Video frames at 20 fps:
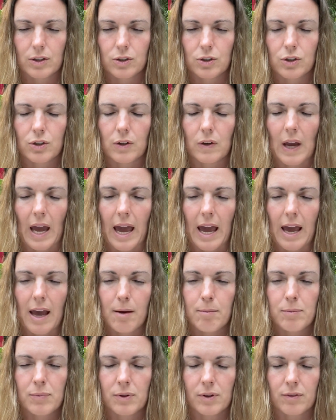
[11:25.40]
to
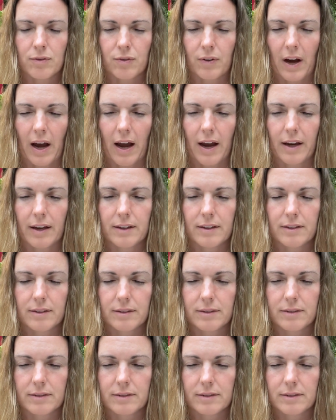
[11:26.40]
amplify
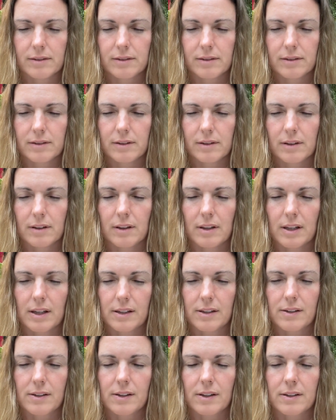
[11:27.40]

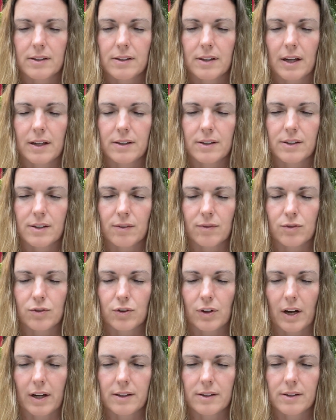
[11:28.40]
this sense of
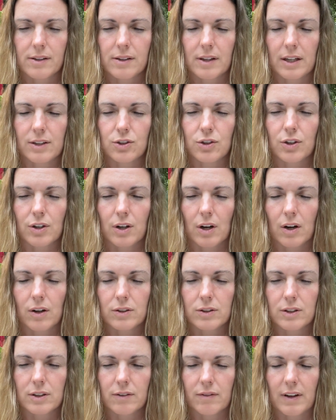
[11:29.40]
trust that you're
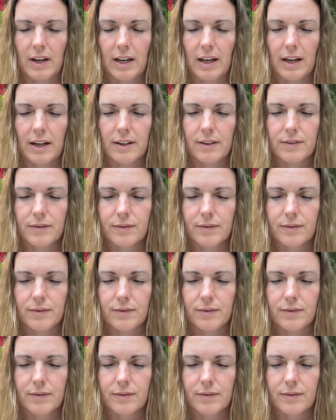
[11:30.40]
cultivating.